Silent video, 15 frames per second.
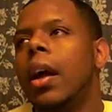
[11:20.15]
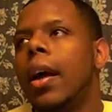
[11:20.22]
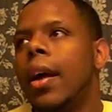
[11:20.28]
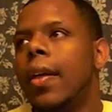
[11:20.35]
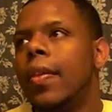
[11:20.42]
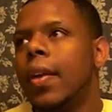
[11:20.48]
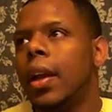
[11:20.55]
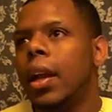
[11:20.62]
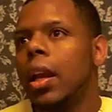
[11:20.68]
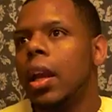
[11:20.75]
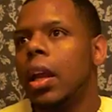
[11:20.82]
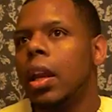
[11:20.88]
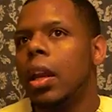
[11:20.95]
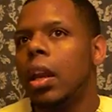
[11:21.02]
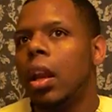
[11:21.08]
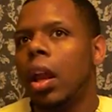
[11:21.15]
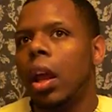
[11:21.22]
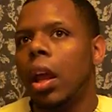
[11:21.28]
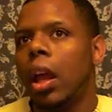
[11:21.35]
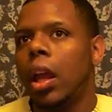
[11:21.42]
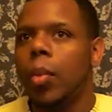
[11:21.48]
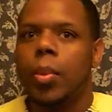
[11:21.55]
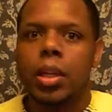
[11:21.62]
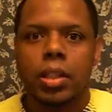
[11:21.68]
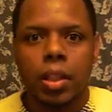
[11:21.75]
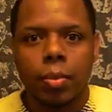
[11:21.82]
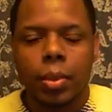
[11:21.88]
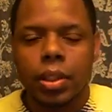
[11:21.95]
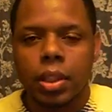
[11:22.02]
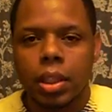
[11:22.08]
And then
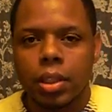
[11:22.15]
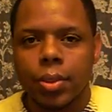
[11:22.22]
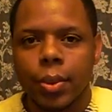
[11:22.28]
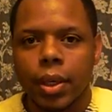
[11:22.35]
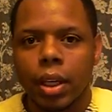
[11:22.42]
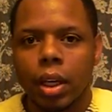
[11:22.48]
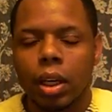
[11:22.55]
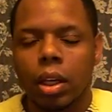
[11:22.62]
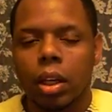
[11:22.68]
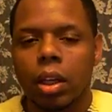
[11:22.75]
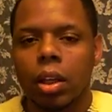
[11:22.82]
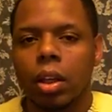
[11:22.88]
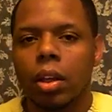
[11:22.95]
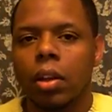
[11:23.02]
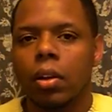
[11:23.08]
MSNBC tweeted it,